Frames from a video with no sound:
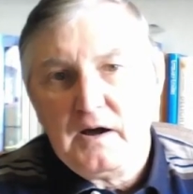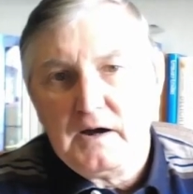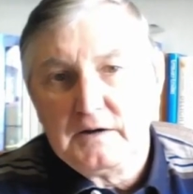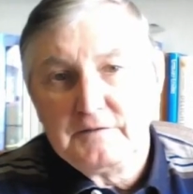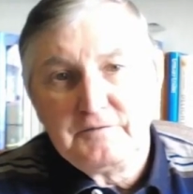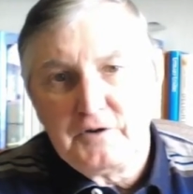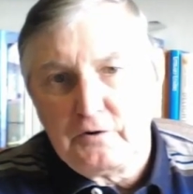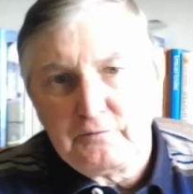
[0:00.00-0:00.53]
I
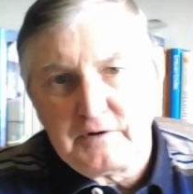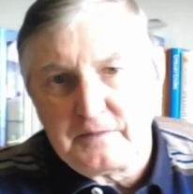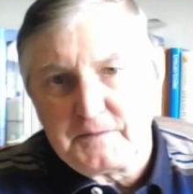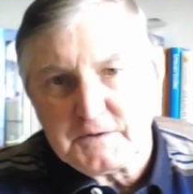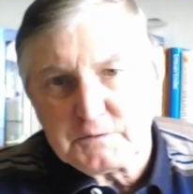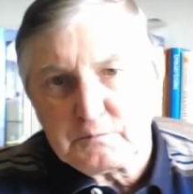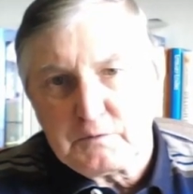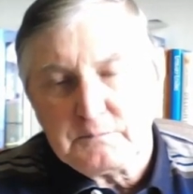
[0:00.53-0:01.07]
have not read
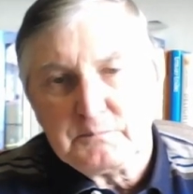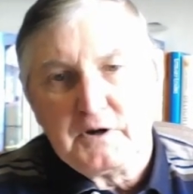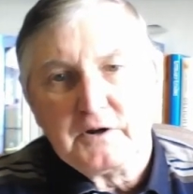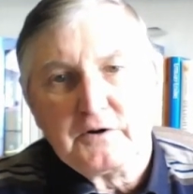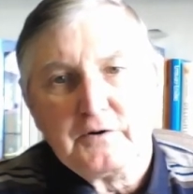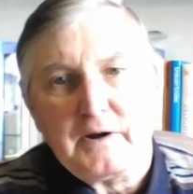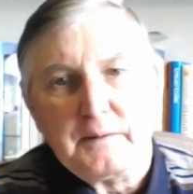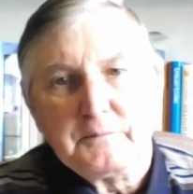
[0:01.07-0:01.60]
this one by
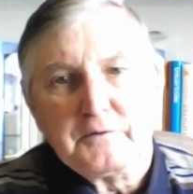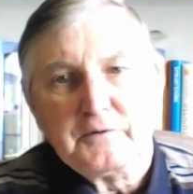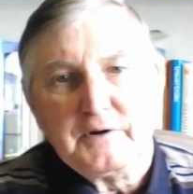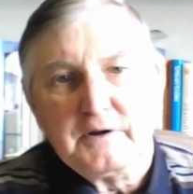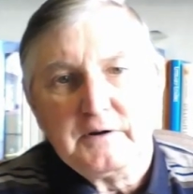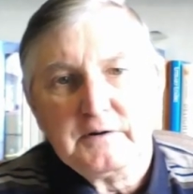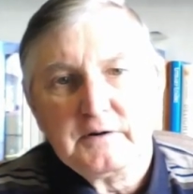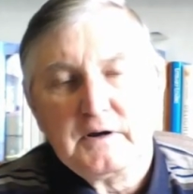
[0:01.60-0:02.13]
Graham
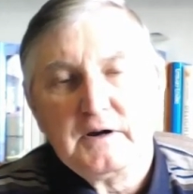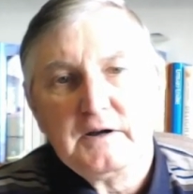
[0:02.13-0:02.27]
Greene.